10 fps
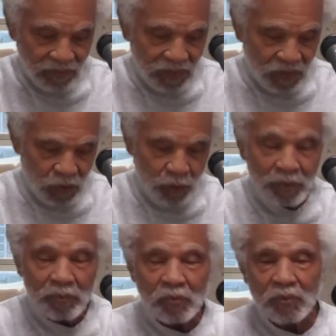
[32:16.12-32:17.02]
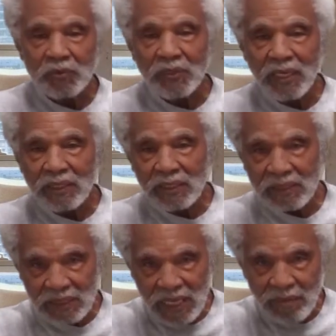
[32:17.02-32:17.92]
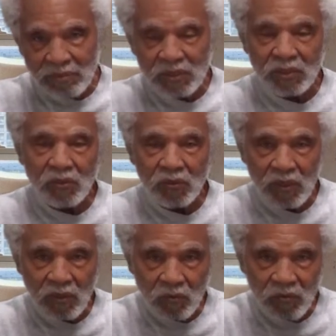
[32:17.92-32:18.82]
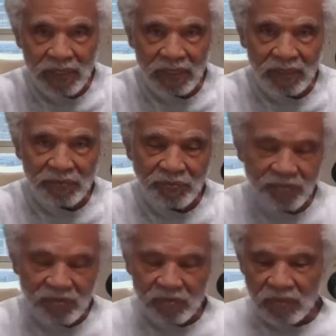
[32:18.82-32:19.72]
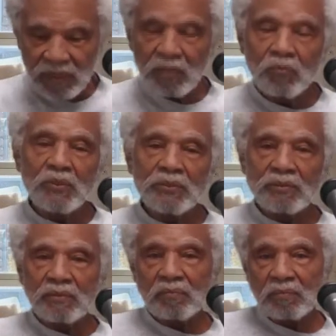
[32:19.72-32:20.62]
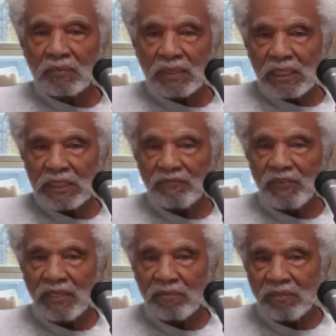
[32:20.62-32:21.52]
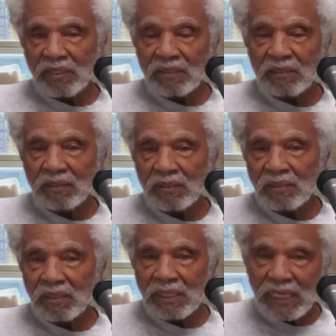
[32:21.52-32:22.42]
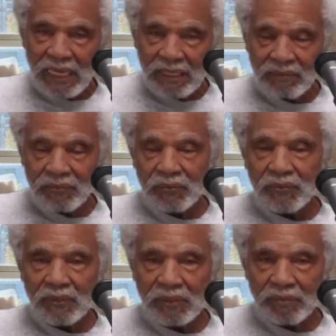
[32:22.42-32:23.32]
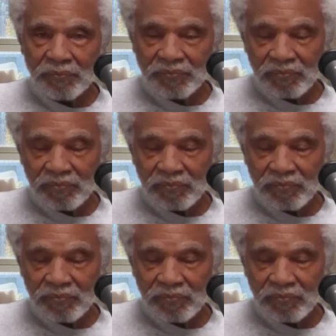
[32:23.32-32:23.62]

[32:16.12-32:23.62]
So people were trying to get Thomas to go along with it. He wouldn't. His faith meant a lot to him.